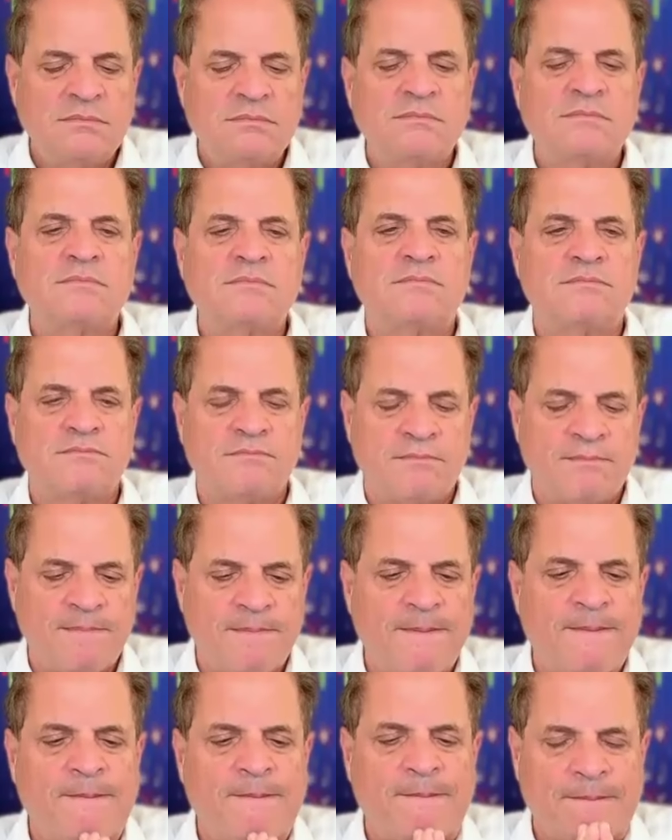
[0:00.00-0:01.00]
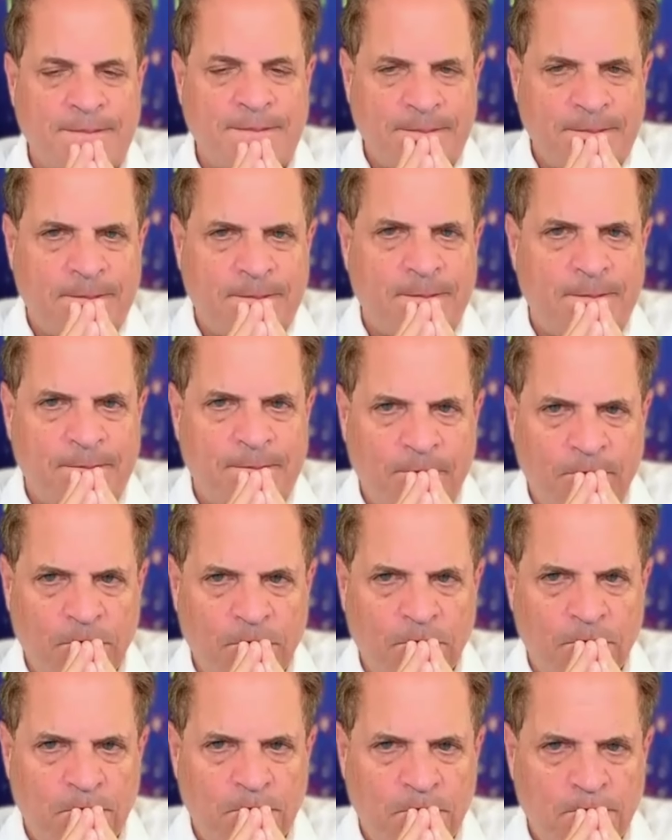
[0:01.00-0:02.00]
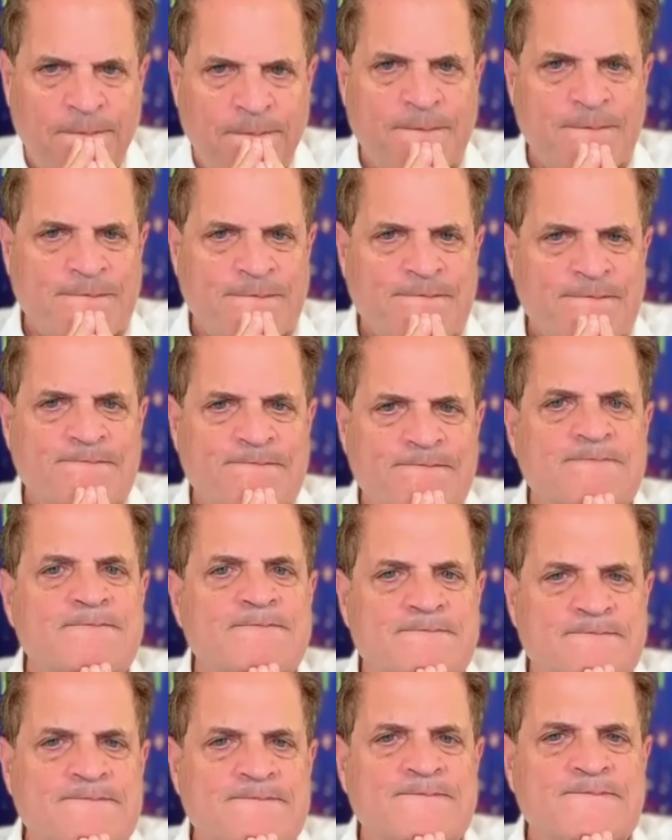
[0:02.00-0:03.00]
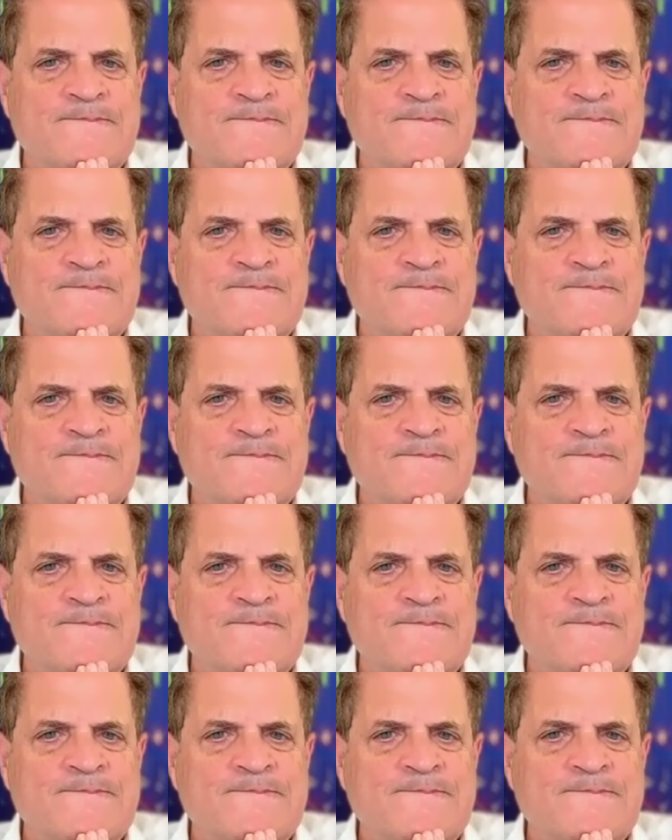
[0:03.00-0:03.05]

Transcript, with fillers: And these are significant hurdles, and